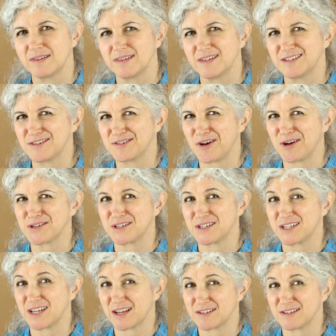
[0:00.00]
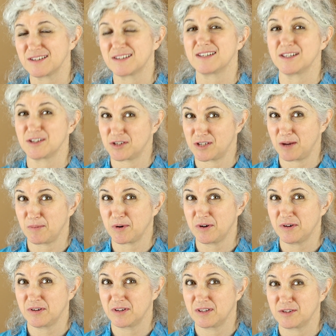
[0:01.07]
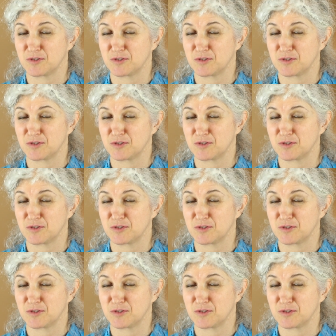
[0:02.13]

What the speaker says: This is Austin, Texas in the summer.